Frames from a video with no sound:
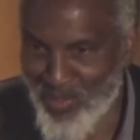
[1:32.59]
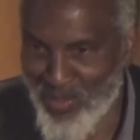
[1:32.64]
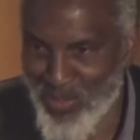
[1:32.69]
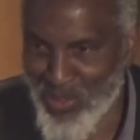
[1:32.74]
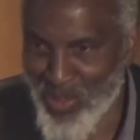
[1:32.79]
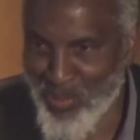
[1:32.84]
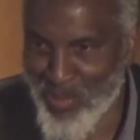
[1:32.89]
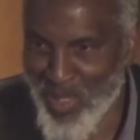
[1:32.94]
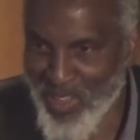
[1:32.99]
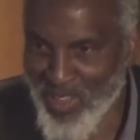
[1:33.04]
So
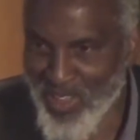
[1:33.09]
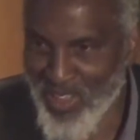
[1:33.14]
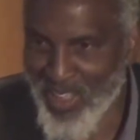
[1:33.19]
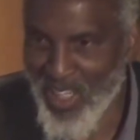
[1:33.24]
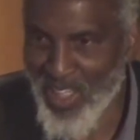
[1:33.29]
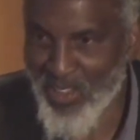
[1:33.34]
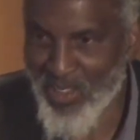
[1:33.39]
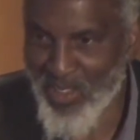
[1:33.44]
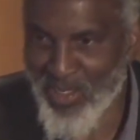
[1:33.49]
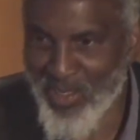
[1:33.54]
I'm actually not
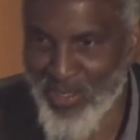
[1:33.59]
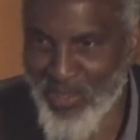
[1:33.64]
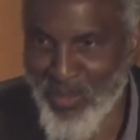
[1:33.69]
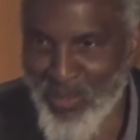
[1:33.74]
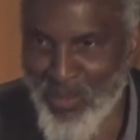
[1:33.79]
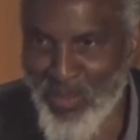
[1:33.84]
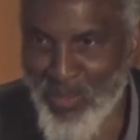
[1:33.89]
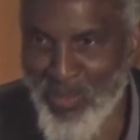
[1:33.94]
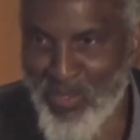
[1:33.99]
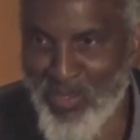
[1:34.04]
going to
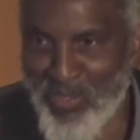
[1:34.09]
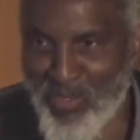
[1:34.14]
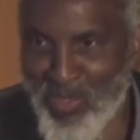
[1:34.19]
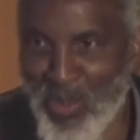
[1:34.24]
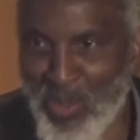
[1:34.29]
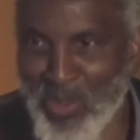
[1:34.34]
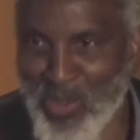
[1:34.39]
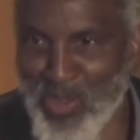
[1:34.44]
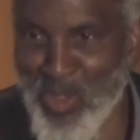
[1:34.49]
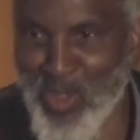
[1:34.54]

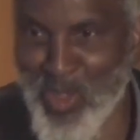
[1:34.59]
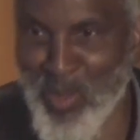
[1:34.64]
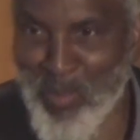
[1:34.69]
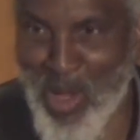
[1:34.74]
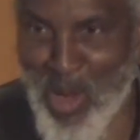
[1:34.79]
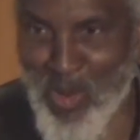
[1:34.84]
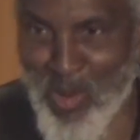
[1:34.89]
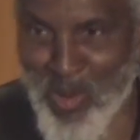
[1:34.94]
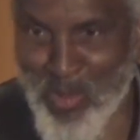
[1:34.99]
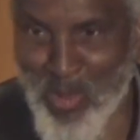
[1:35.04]
focus on the
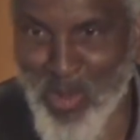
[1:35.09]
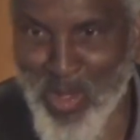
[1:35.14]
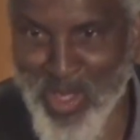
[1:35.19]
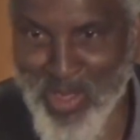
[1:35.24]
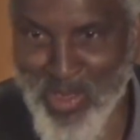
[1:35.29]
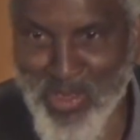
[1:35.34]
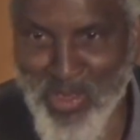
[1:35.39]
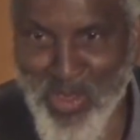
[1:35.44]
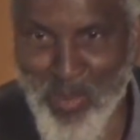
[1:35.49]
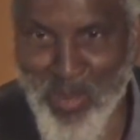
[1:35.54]
PowerPoint
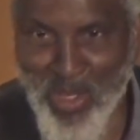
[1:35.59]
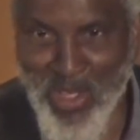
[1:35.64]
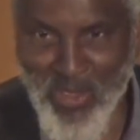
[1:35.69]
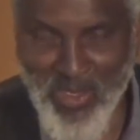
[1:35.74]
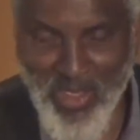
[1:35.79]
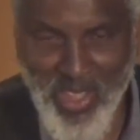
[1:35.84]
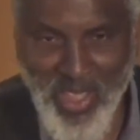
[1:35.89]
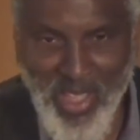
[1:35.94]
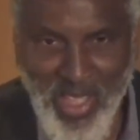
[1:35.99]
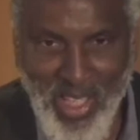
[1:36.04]
so much.
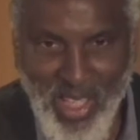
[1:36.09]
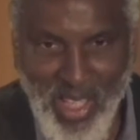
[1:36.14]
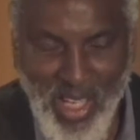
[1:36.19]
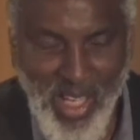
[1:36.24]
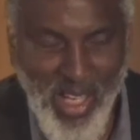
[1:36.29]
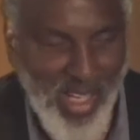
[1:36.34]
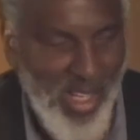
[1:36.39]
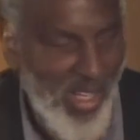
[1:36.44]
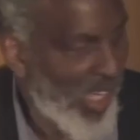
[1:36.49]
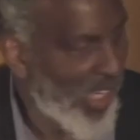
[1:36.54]

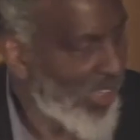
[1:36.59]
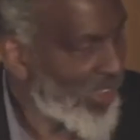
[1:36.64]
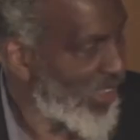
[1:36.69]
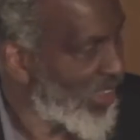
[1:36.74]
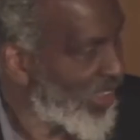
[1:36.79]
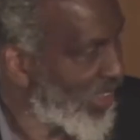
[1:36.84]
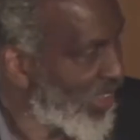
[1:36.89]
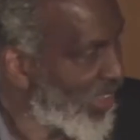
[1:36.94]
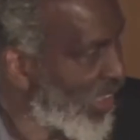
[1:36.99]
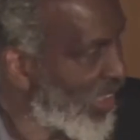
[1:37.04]
I think
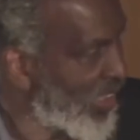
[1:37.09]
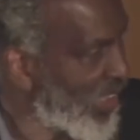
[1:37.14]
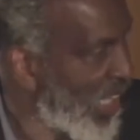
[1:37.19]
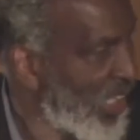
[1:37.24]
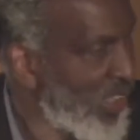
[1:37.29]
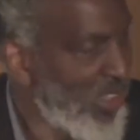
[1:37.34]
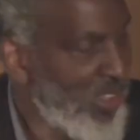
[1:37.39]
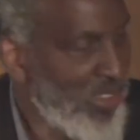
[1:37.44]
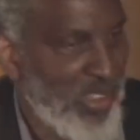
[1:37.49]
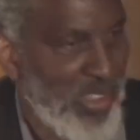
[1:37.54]
that a lot of
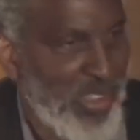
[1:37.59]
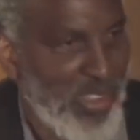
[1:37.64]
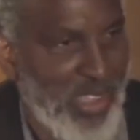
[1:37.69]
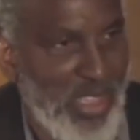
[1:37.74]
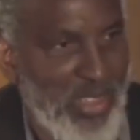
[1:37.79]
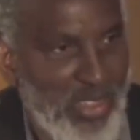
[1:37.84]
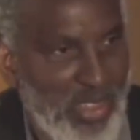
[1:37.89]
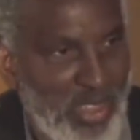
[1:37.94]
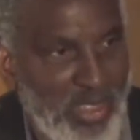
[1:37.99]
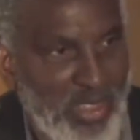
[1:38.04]
the
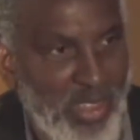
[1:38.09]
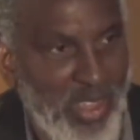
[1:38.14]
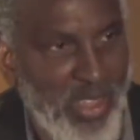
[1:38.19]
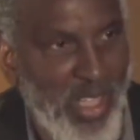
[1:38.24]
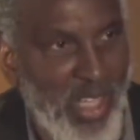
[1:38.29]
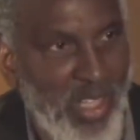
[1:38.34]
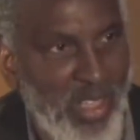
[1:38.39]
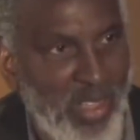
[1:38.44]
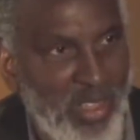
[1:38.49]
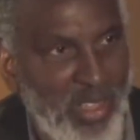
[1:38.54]
statistics and
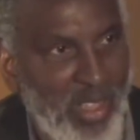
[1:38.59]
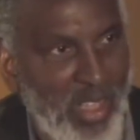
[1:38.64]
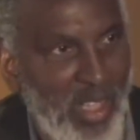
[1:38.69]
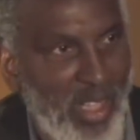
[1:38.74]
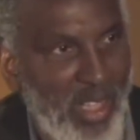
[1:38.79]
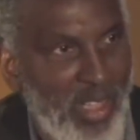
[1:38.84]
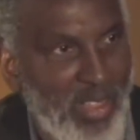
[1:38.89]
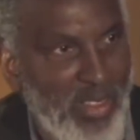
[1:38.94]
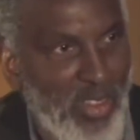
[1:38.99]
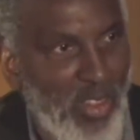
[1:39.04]
data
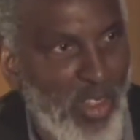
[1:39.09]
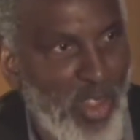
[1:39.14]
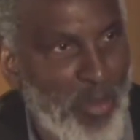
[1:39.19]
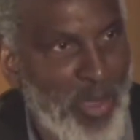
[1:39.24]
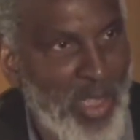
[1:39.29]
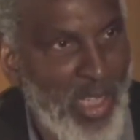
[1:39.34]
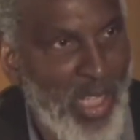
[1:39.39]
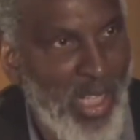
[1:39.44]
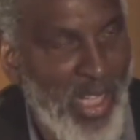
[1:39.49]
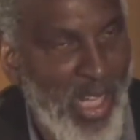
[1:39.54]
has already
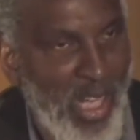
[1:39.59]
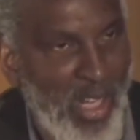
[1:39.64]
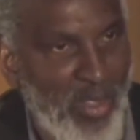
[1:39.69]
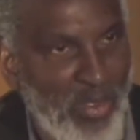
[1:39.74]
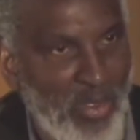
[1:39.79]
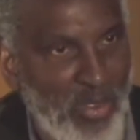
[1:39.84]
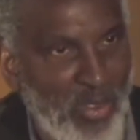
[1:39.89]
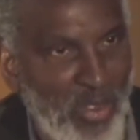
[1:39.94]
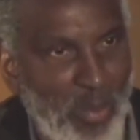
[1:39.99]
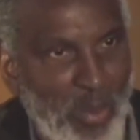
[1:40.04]
been laid out.
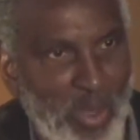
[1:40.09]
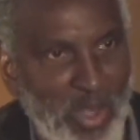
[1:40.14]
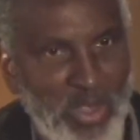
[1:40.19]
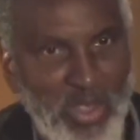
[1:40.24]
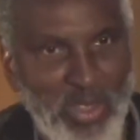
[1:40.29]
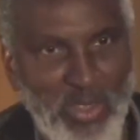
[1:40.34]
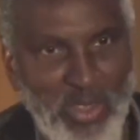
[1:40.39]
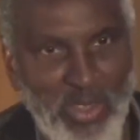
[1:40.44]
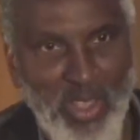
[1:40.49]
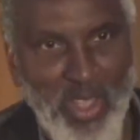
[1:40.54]
So I want to
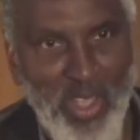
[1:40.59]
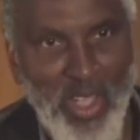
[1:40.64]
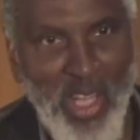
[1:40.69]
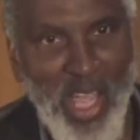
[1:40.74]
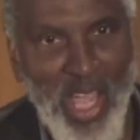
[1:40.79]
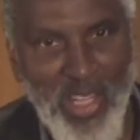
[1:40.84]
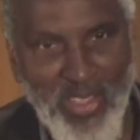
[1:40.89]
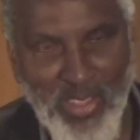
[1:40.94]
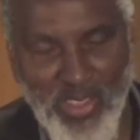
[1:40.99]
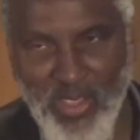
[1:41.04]
just
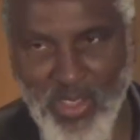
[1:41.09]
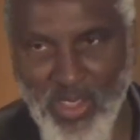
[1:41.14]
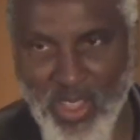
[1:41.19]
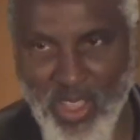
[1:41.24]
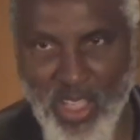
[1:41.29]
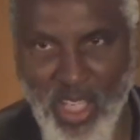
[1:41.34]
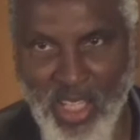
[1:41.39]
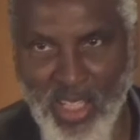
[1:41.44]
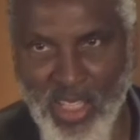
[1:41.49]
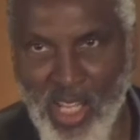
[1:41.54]
actually think
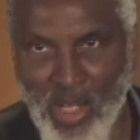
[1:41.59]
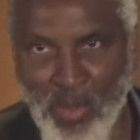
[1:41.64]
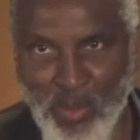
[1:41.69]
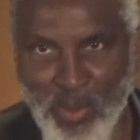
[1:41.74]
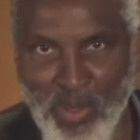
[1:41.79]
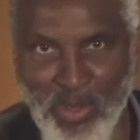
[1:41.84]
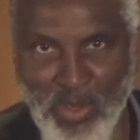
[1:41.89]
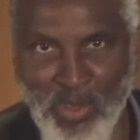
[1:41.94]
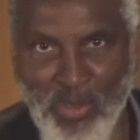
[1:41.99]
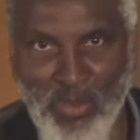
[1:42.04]
out loud with
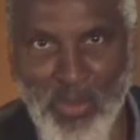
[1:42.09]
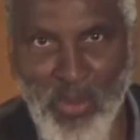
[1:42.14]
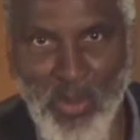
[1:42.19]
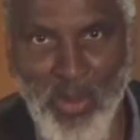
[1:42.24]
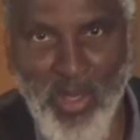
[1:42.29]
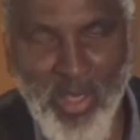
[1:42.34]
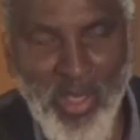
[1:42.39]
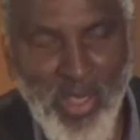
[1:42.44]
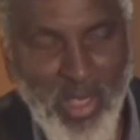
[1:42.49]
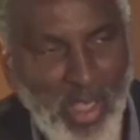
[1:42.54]
you for
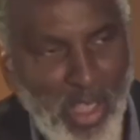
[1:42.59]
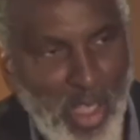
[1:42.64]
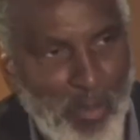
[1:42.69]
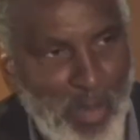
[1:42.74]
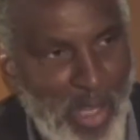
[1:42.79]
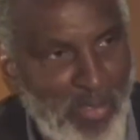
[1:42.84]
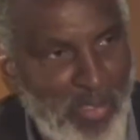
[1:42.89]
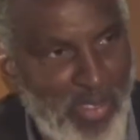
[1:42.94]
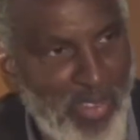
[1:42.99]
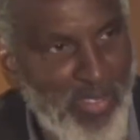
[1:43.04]
about
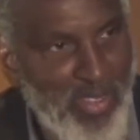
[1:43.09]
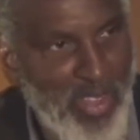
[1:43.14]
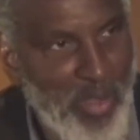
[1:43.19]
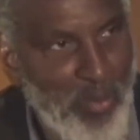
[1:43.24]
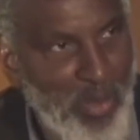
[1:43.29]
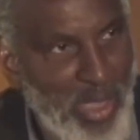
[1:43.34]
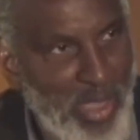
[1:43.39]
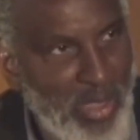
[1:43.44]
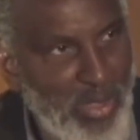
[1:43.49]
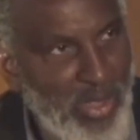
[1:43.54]
15
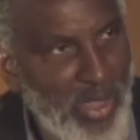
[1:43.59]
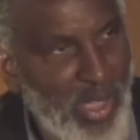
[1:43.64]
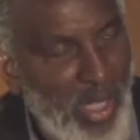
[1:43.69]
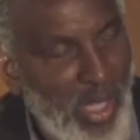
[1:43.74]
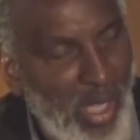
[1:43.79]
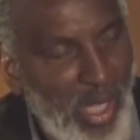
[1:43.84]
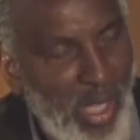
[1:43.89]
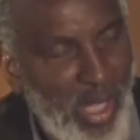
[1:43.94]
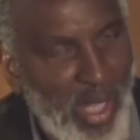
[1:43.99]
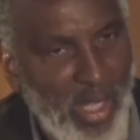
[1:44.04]
minutes.
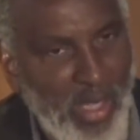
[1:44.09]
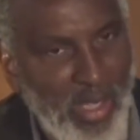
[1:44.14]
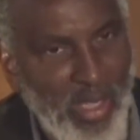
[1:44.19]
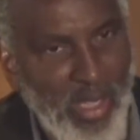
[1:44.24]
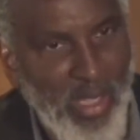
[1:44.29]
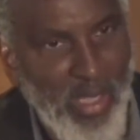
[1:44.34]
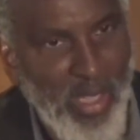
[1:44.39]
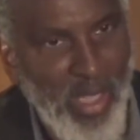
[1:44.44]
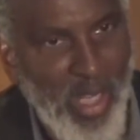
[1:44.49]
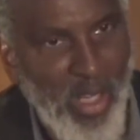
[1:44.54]
And
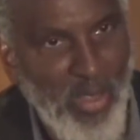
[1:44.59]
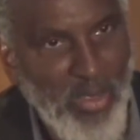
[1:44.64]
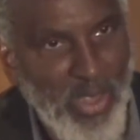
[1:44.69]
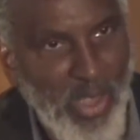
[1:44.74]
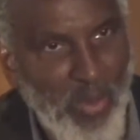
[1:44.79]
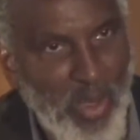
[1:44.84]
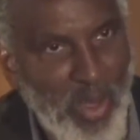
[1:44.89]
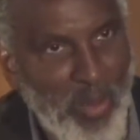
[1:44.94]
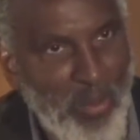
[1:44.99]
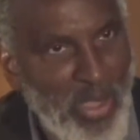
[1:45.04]
then I also
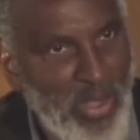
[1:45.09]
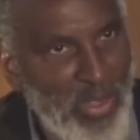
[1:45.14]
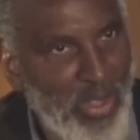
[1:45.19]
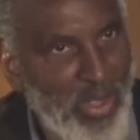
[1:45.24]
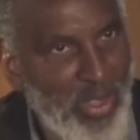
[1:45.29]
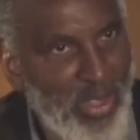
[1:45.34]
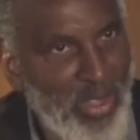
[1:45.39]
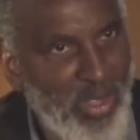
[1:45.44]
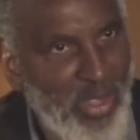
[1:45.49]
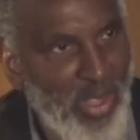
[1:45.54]
want to
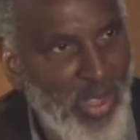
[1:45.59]
mention